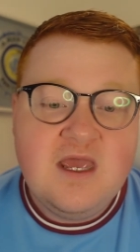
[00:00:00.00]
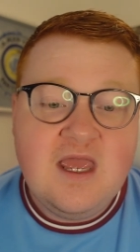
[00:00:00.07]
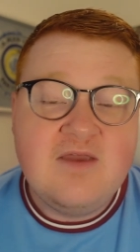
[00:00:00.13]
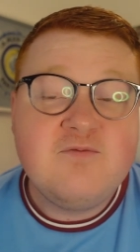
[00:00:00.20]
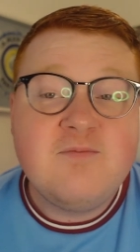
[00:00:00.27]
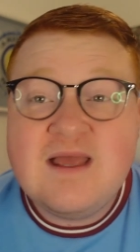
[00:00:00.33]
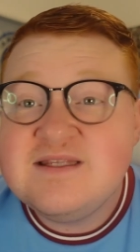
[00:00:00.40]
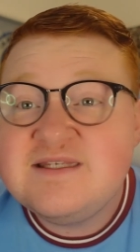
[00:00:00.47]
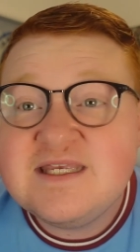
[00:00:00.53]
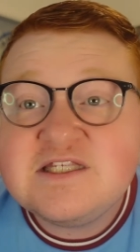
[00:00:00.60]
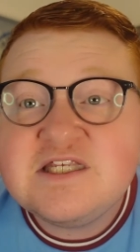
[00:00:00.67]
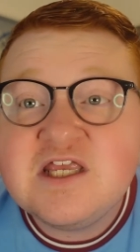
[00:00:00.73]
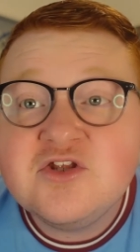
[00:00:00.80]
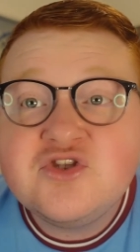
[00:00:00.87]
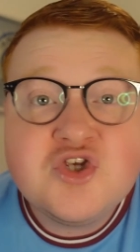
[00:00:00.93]
If Man
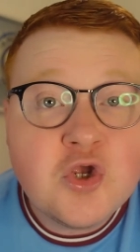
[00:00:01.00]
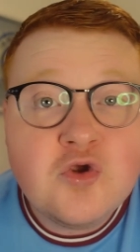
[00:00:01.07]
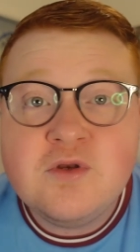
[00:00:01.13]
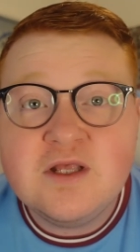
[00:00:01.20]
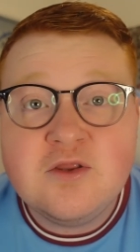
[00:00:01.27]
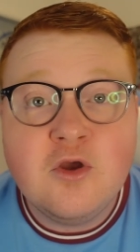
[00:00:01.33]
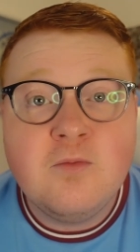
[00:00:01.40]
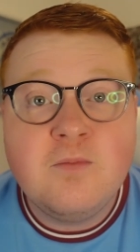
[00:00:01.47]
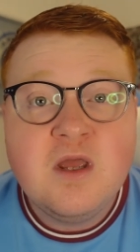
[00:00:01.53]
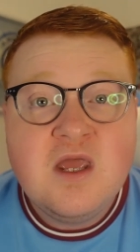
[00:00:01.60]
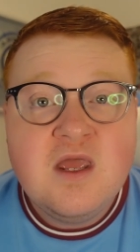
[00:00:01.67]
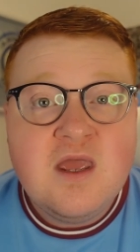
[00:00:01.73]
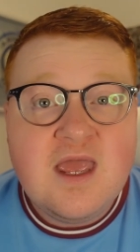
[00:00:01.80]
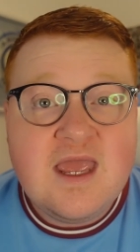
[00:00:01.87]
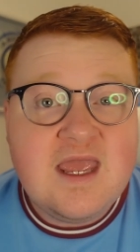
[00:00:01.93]
City are 2 0 up
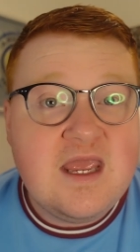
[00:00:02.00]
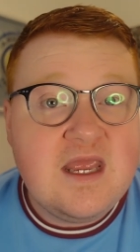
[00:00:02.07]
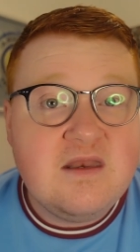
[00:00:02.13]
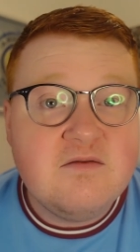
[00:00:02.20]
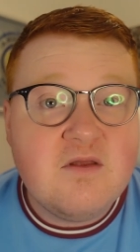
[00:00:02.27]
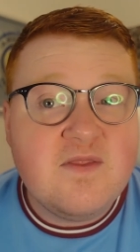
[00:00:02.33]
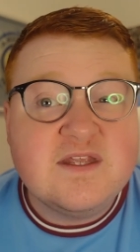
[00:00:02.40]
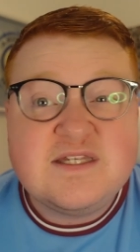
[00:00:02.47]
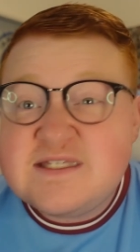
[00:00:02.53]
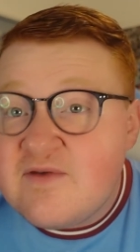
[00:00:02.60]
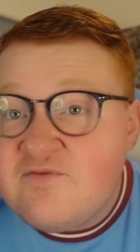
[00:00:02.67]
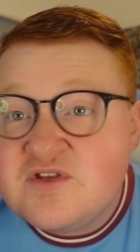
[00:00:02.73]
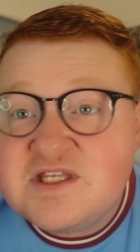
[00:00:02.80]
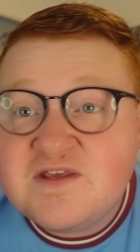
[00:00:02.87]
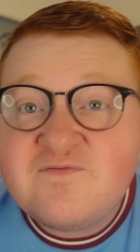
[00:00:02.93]
in the
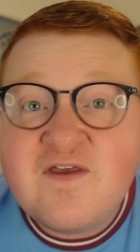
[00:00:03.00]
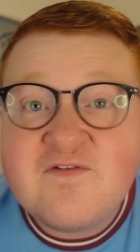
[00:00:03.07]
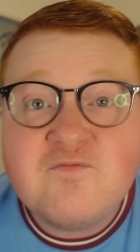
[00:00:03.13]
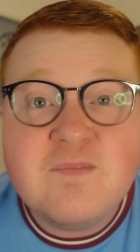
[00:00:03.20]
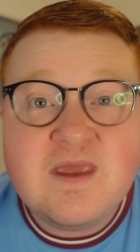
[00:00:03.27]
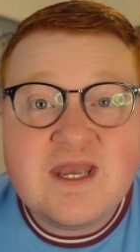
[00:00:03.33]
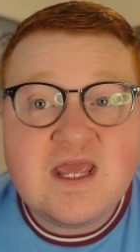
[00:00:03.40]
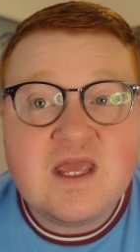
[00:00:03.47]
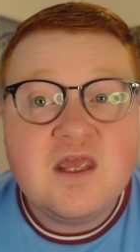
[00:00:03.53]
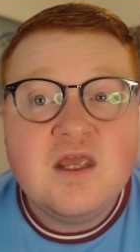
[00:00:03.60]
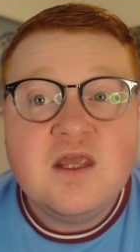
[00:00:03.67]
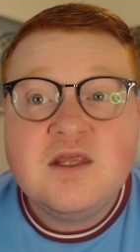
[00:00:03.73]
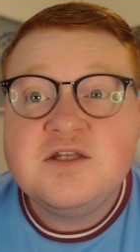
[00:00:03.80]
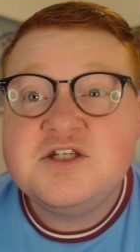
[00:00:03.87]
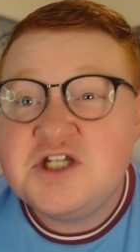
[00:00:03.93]
75th minute,
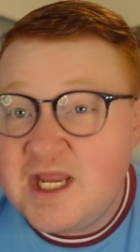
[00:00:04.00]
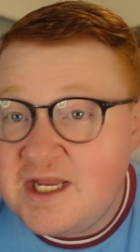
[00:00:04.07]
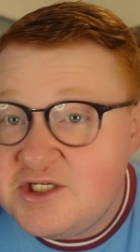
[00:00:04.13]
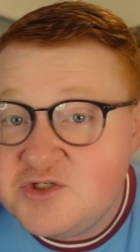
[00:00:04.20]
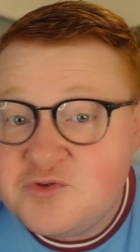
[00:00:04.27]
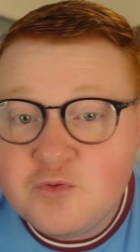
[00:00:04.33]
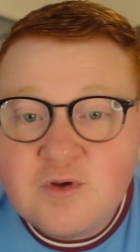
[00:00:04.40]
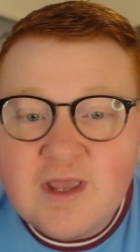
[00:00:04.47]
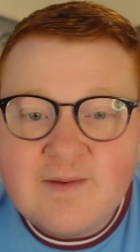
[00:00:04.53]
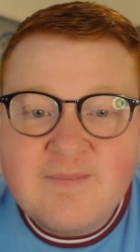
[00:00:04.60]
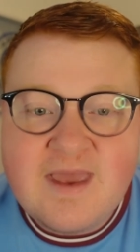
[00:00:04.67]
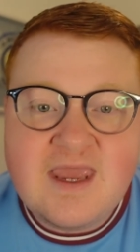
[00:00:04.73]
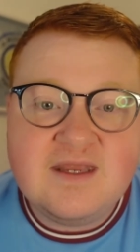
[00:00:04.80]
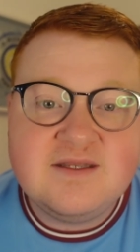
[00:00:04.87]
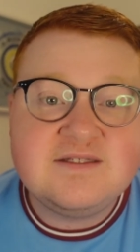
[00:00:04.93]
changes will get
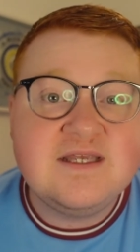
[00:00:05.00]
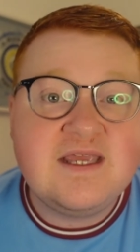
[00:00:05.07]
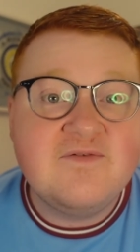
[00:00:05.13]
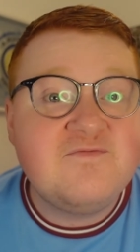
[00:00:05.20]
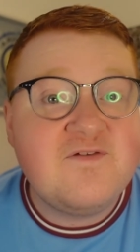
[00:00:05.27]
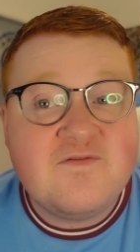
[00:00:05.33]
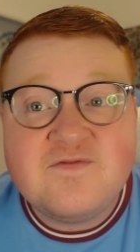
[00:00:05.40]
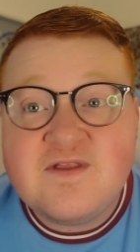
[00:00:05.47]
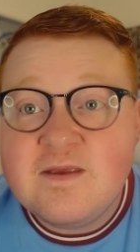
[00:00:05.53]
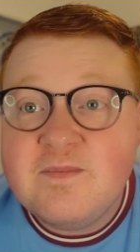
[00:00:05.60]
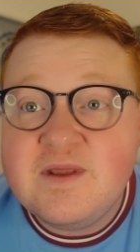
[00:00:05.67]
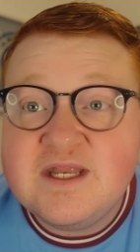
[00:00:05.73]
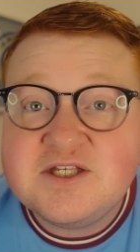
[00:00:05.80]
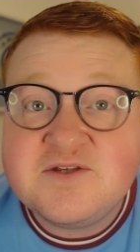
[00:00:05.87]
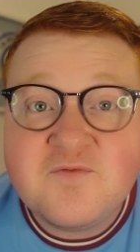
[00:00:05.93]
made to give 15
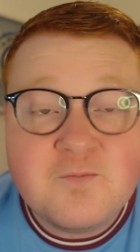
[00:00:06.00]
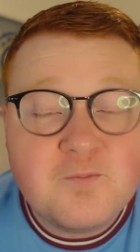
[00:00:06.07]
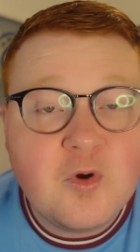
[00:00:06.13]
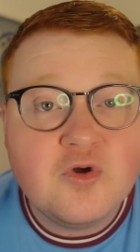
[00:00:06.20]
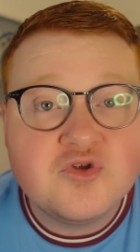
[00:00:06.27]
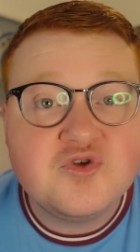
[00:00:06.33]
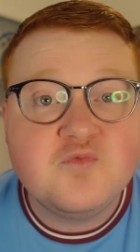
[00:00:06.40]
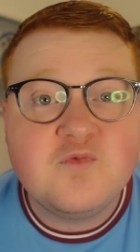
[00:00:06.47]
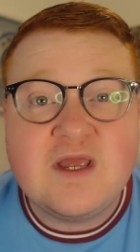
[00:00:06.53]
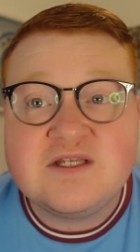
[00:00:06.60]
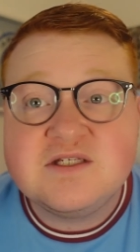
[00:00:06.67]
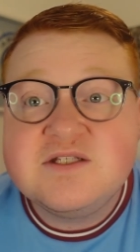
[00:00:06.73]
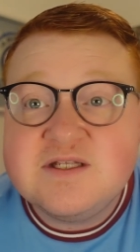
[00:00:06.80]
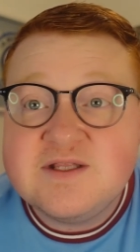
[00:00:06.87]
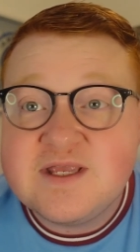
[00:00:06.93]
minutes of important
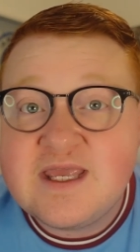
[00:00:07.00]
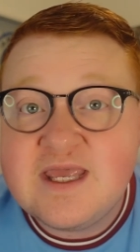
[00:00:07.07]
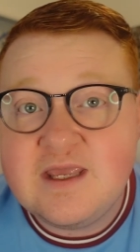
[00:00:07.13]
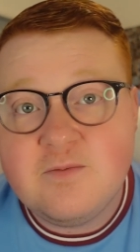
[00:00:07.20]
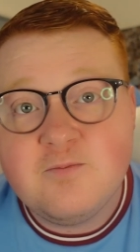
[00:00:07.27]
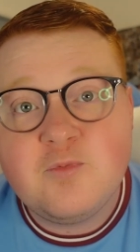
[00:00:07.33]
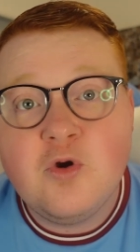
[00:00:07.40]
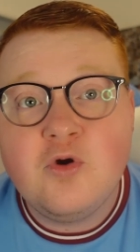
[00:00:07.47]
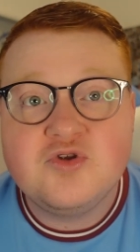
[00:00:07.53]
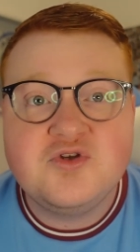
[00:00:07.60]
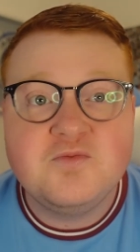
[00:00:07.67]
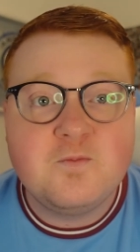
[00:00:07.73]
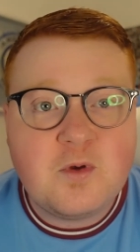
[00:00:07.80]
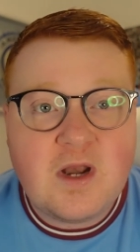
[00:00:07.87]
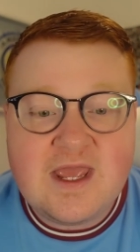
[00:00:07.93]
rest to the key
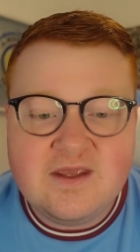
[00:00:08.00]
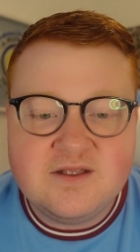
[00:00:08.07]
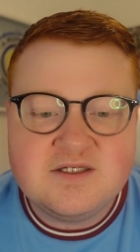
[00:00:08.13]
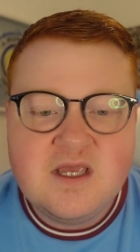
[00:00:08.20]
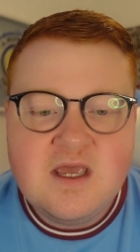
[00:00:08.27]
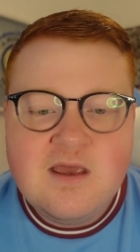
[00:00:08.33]
important players.